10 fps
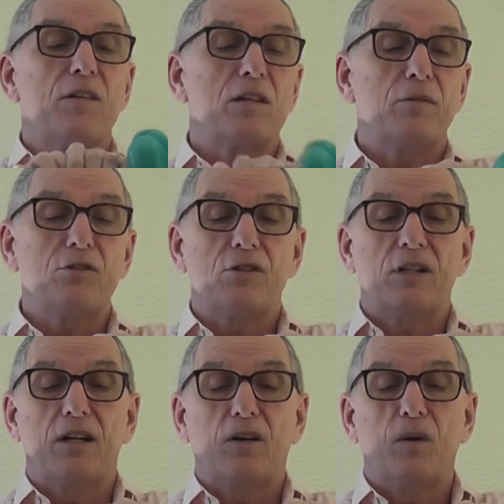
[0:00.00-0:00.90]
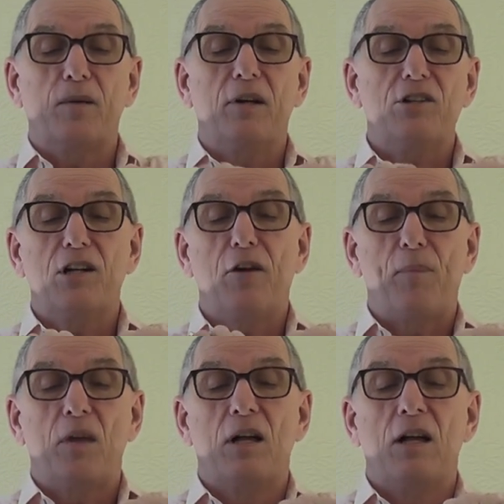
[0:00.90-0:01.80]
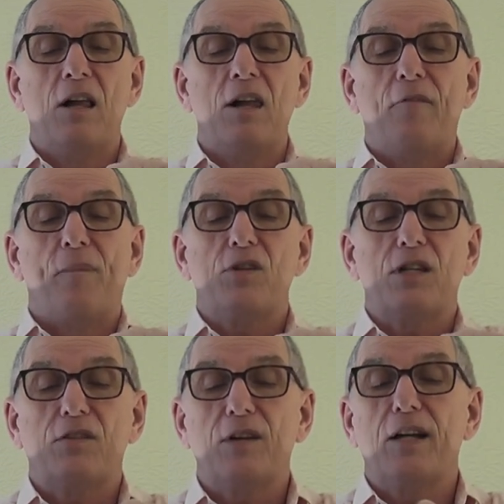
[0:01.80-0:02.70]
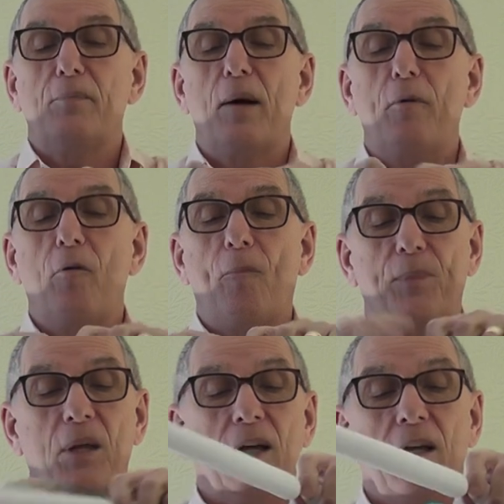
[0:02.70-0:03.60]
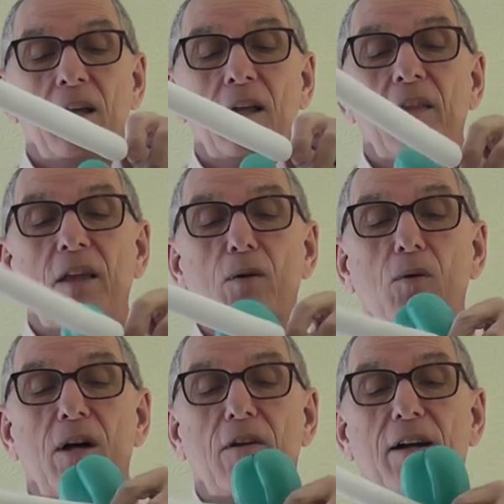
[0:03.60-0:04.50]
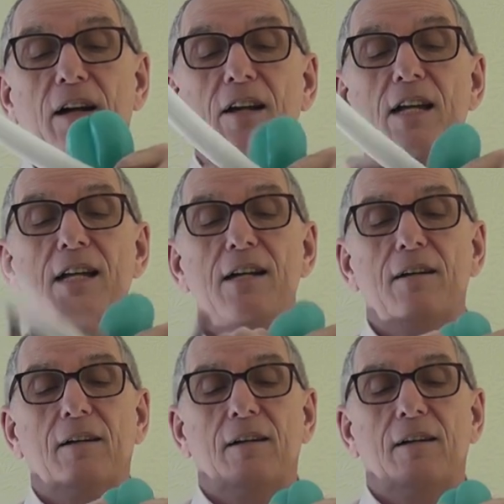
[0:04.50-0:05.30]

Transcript: So just a quick measure, six-finger bubble. That will go around here.